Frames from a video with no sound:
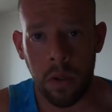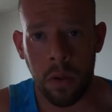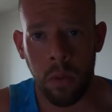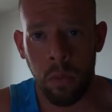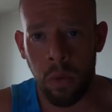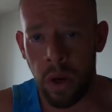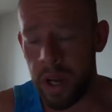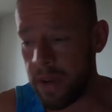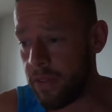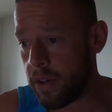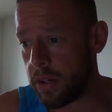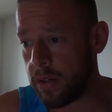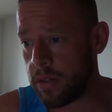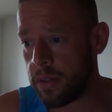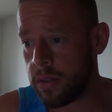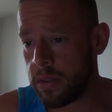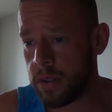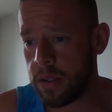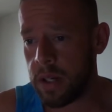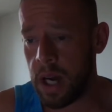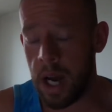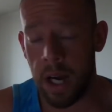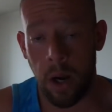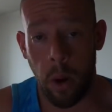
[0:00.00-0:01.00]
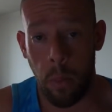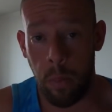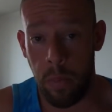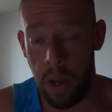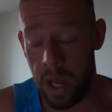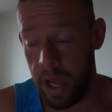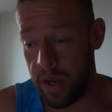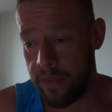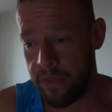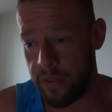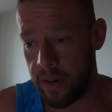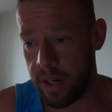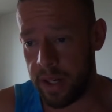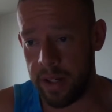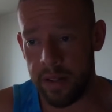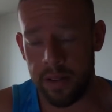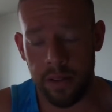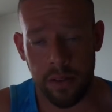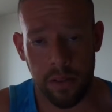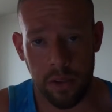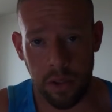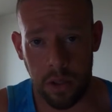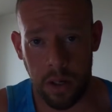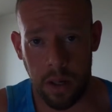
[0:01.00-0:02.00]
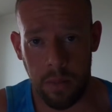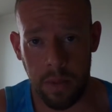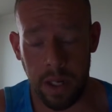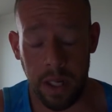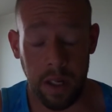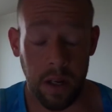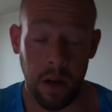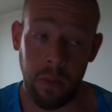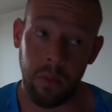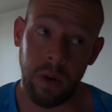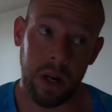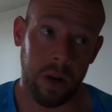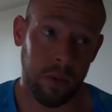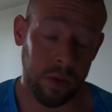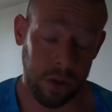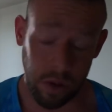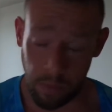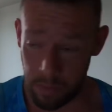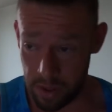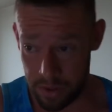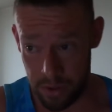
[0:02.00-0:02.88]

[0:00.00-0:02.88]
whatever. I got paid for it. Do you know what I mean? And when I was on my